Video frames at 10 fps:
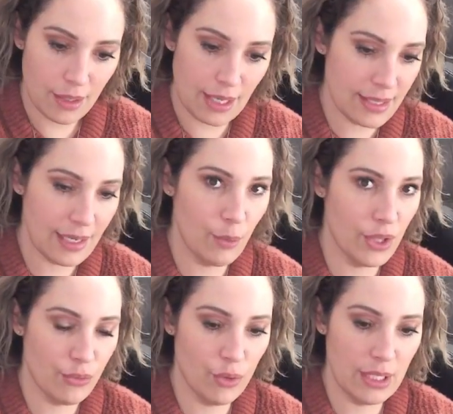I think I
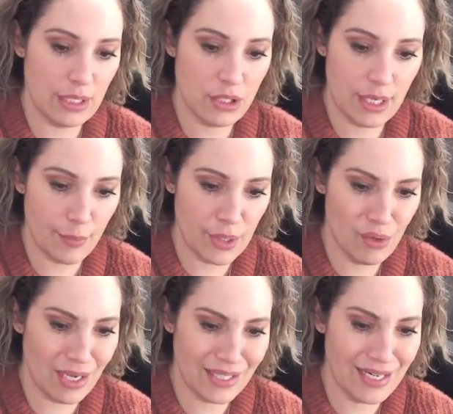went through it yesterday, but you
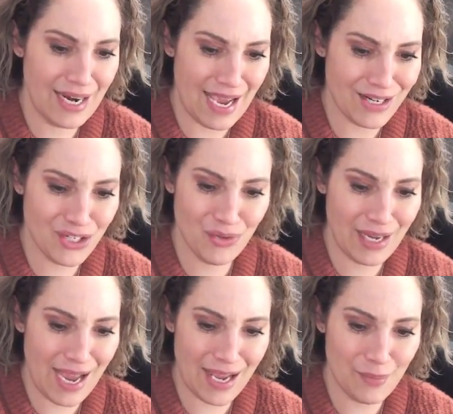got the National
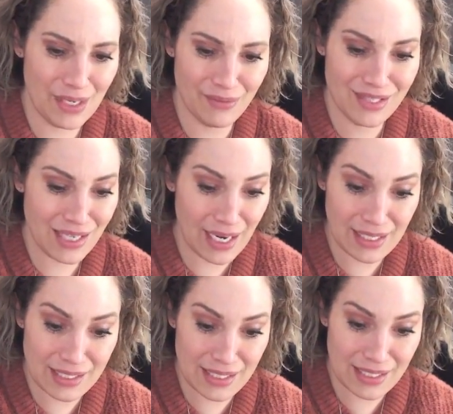Academy of
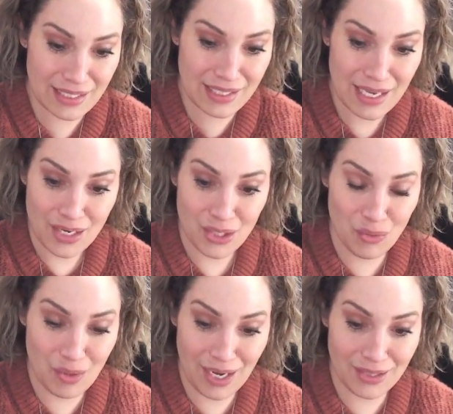Sciences,
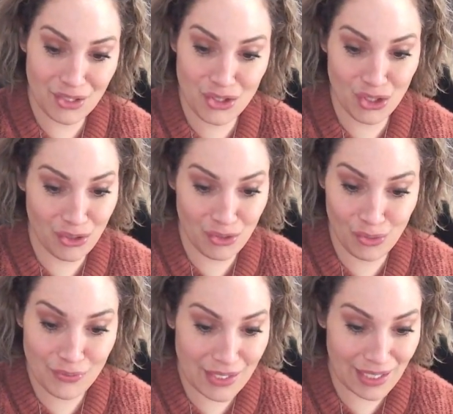you got the Journal
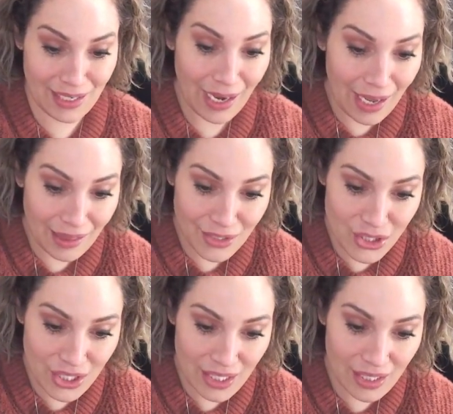of
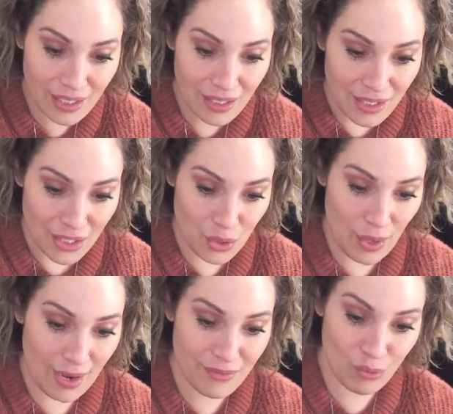Psychology, you
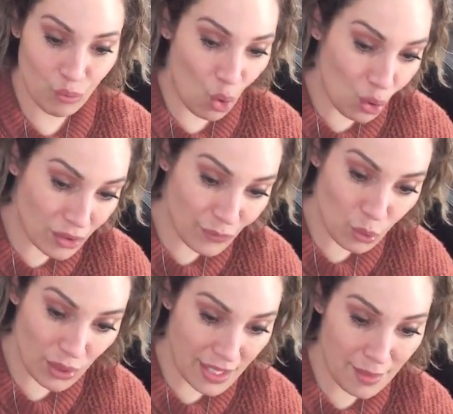have the role of
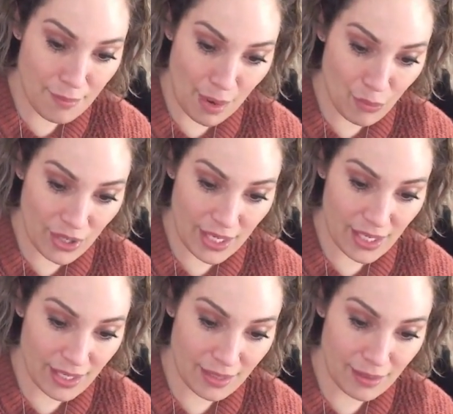working memory
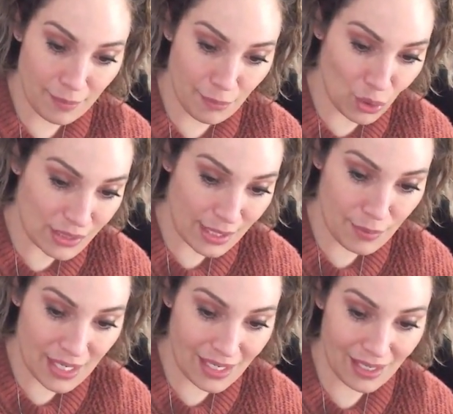in
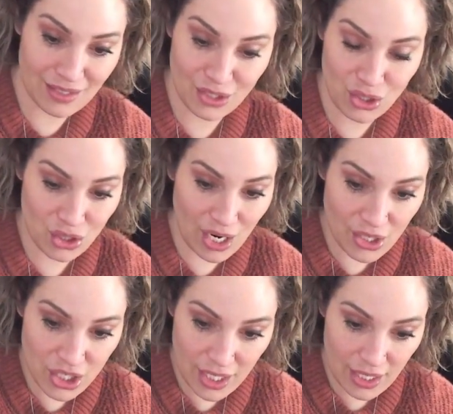multimedia
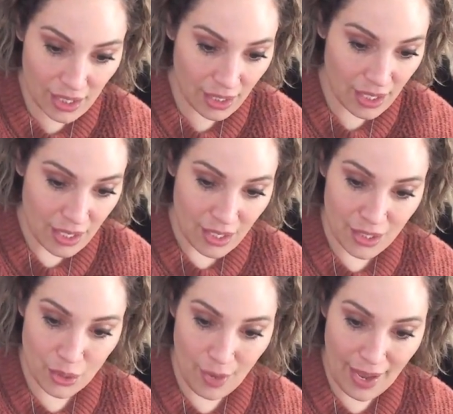instruction,
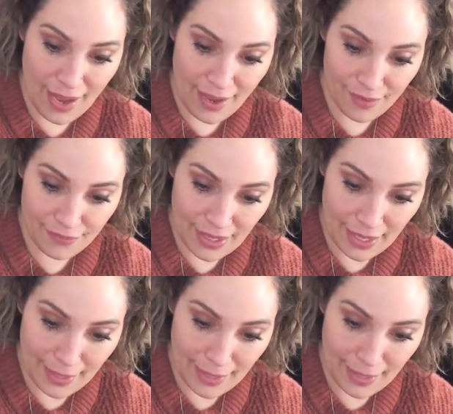you have